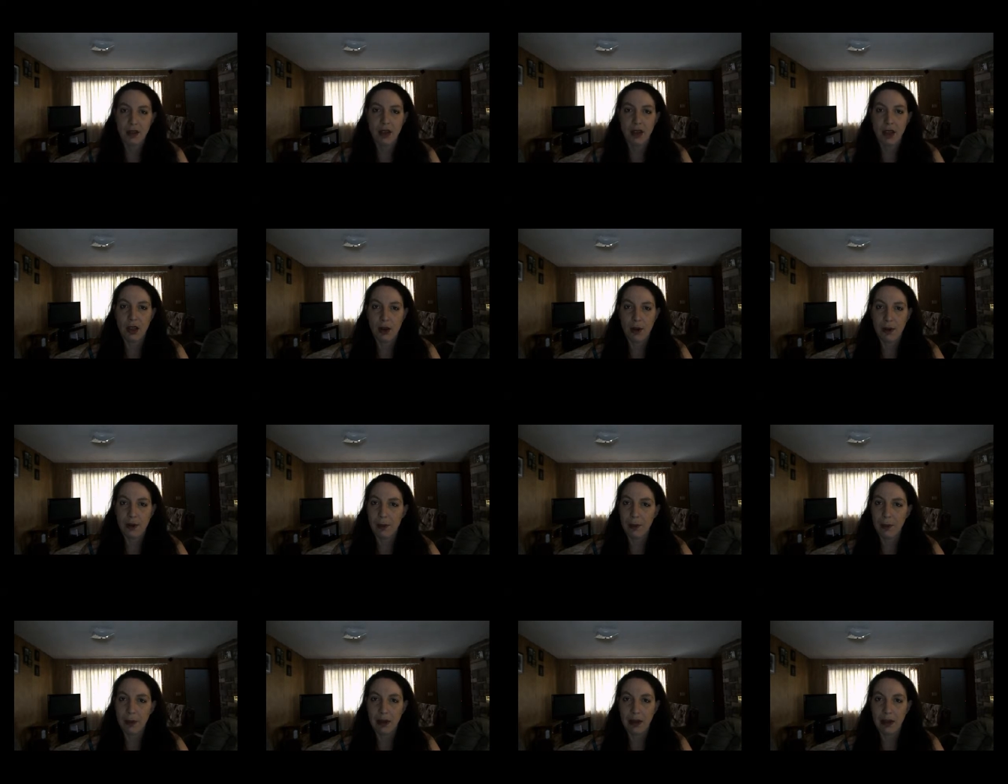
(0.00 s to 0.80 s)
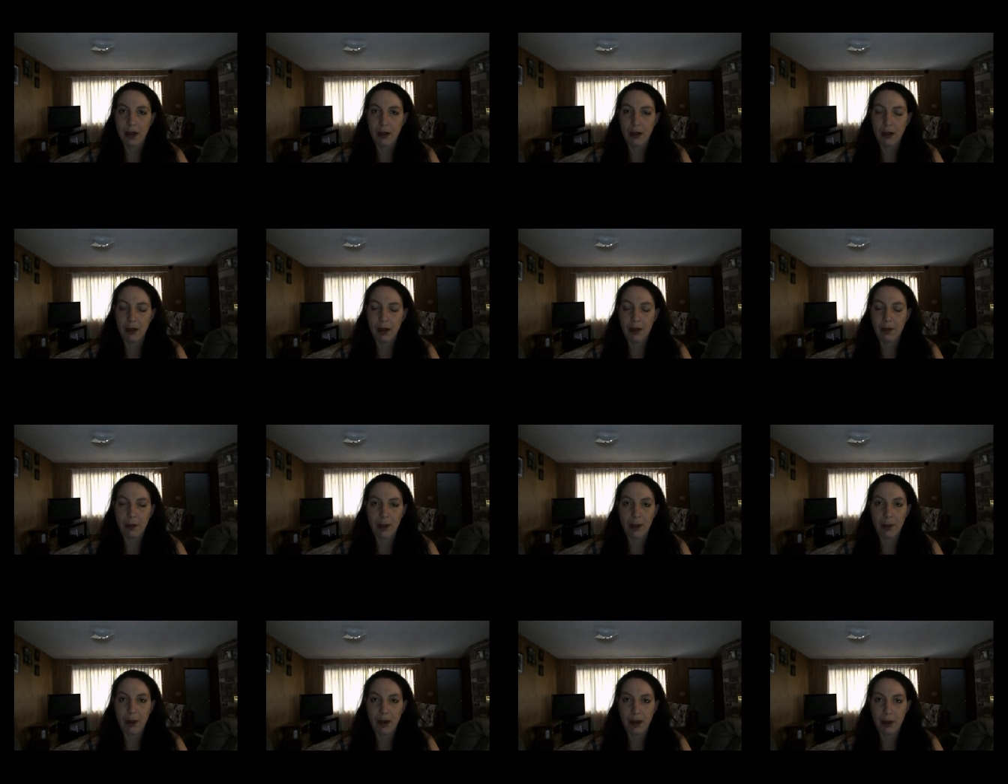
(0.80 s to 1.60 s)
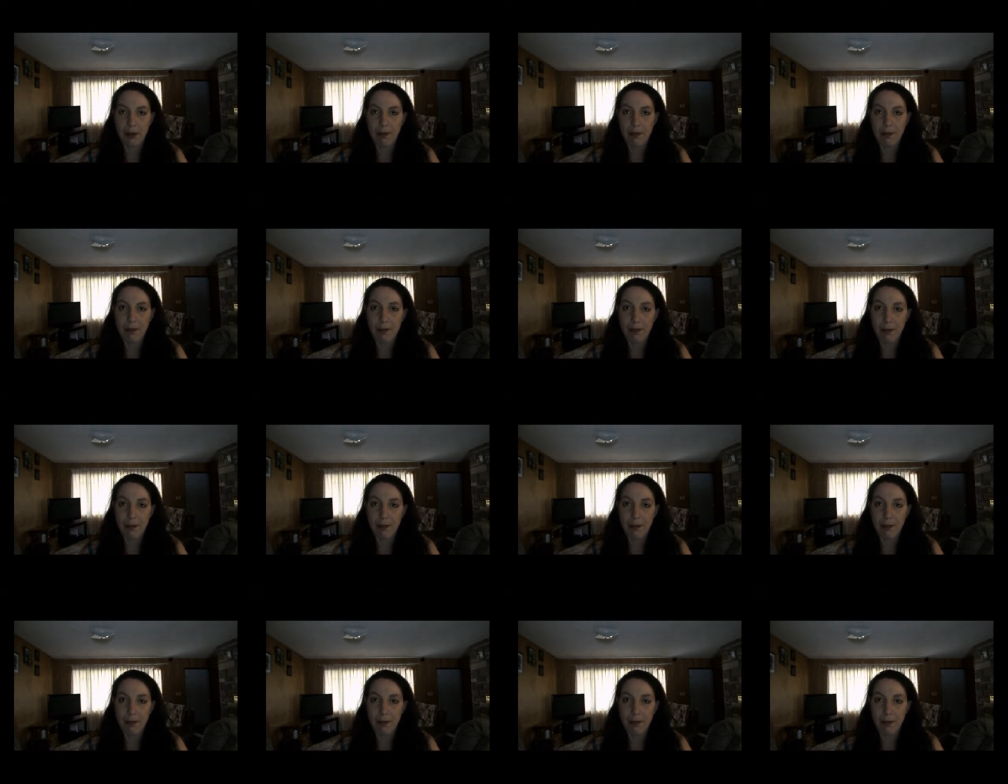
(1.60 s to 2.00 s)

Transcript: You know, if we want to